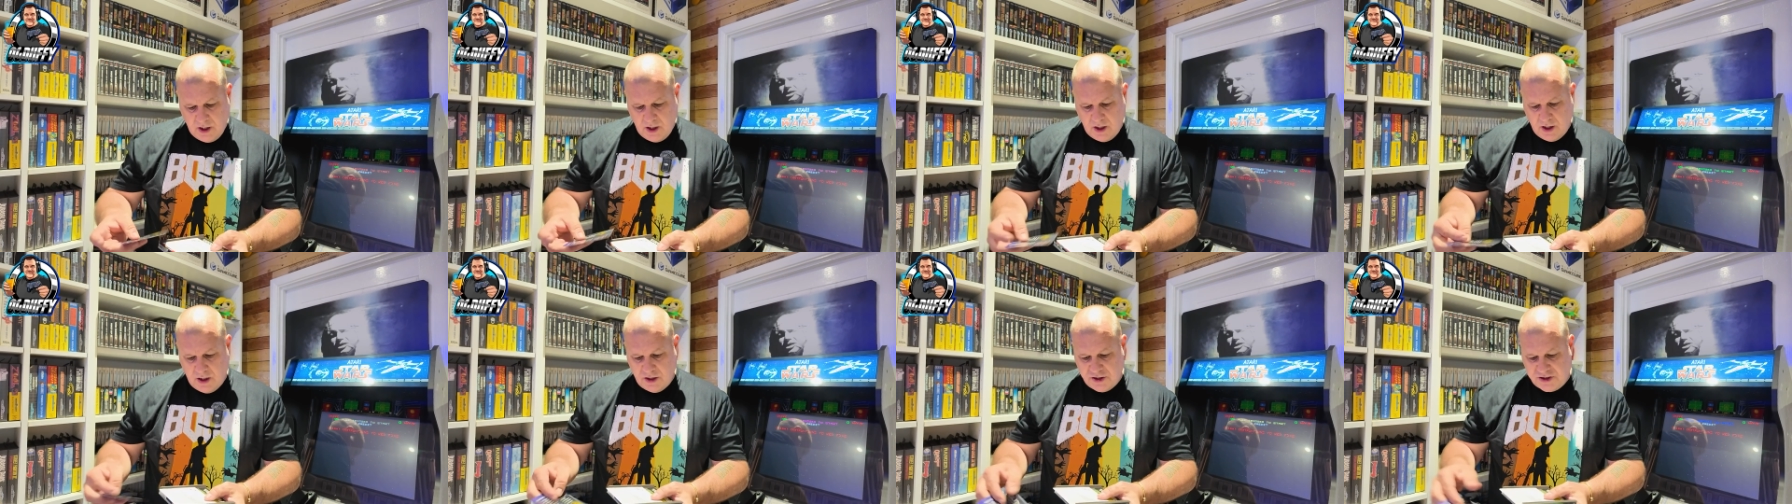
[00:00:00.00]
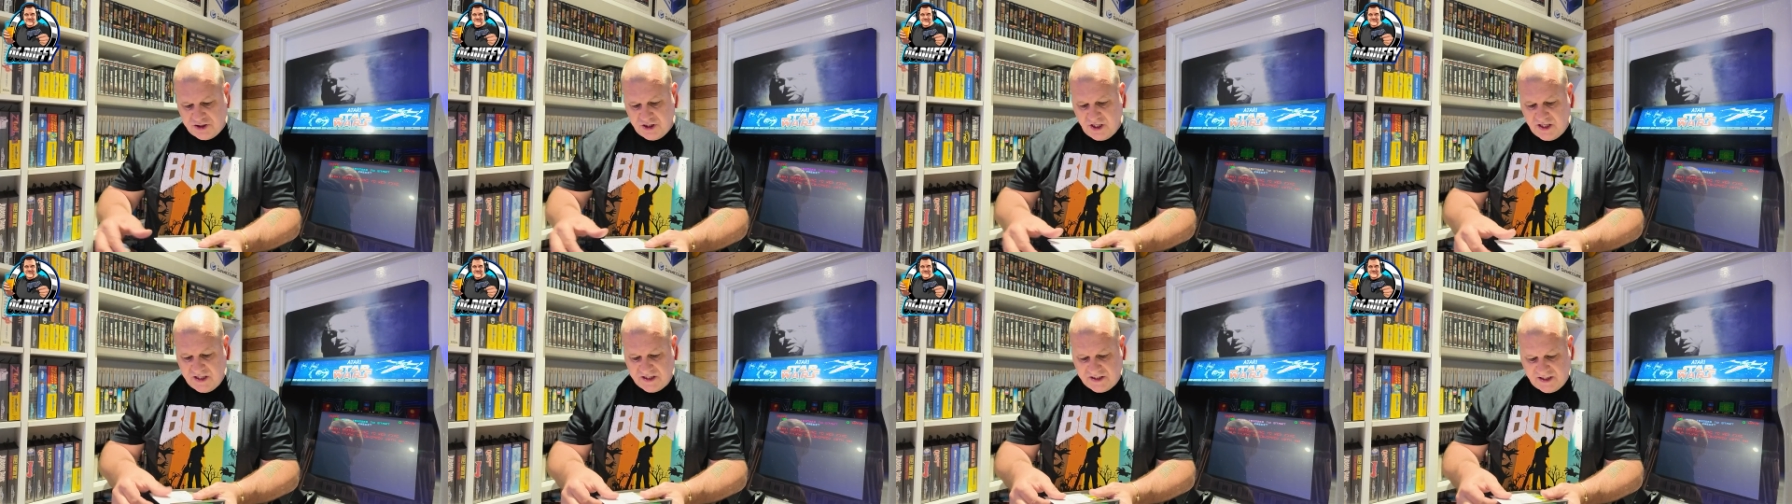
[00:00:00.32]

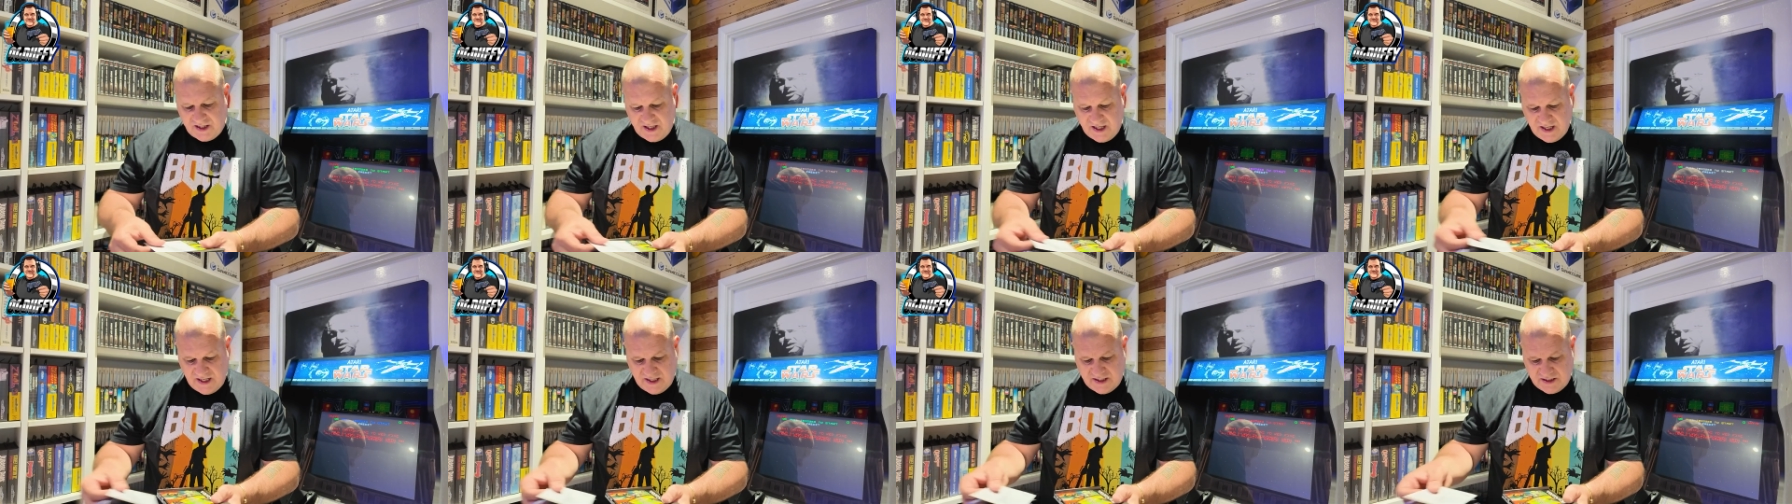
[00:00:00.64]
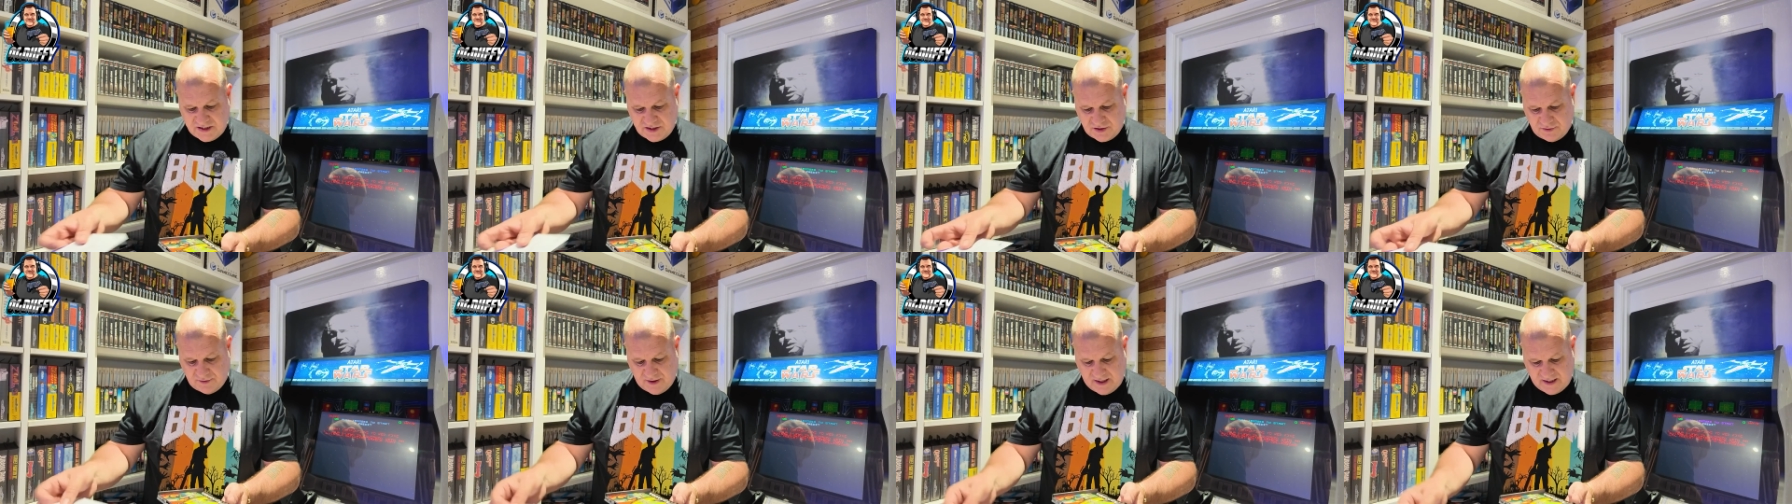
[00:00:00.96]
GT
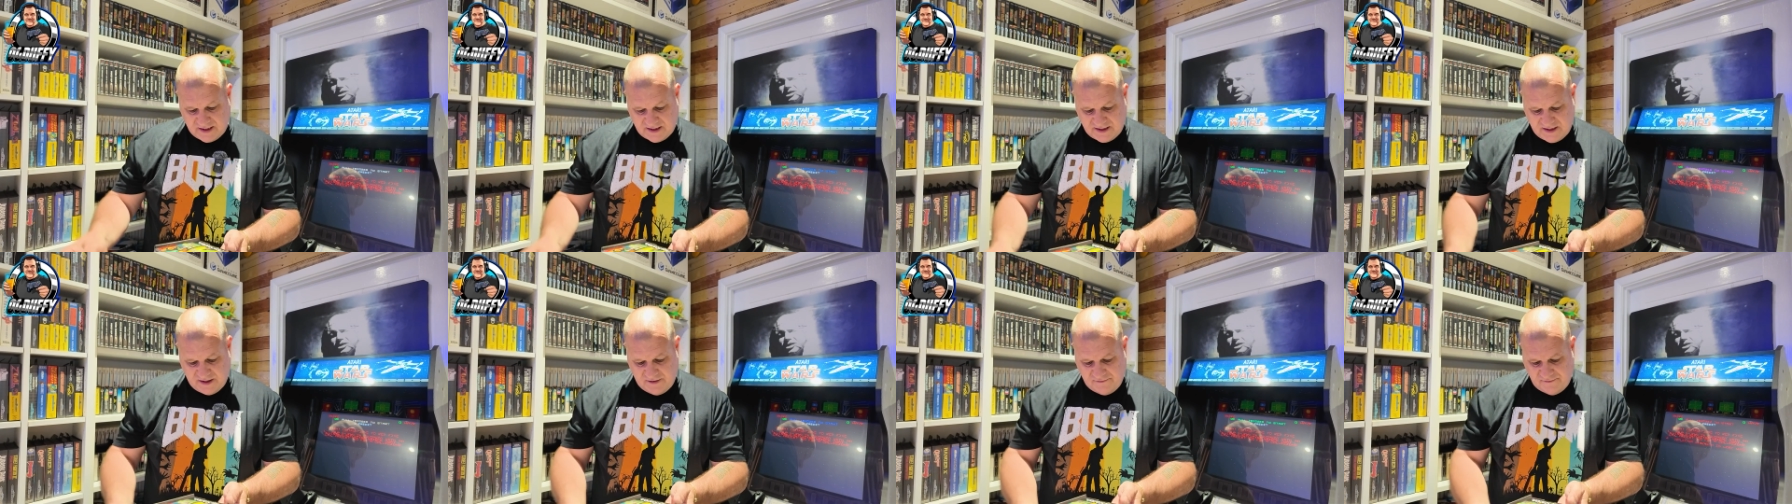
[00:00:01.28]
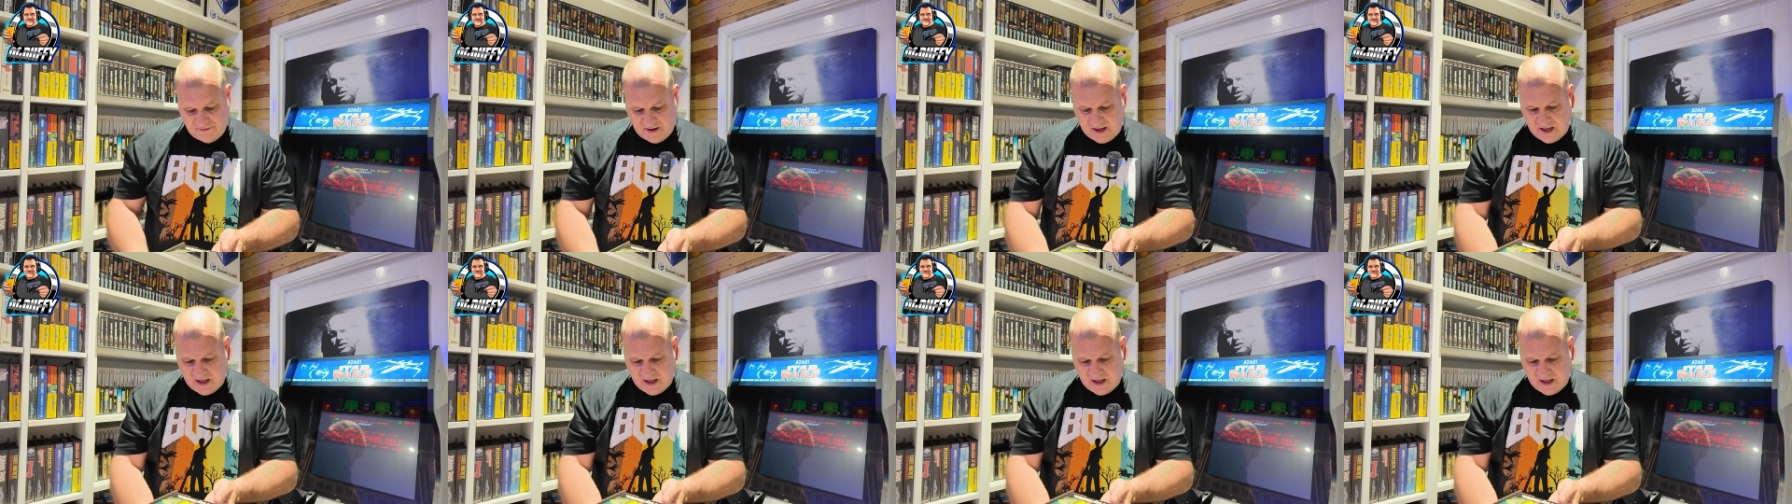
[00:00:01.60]
Interactive.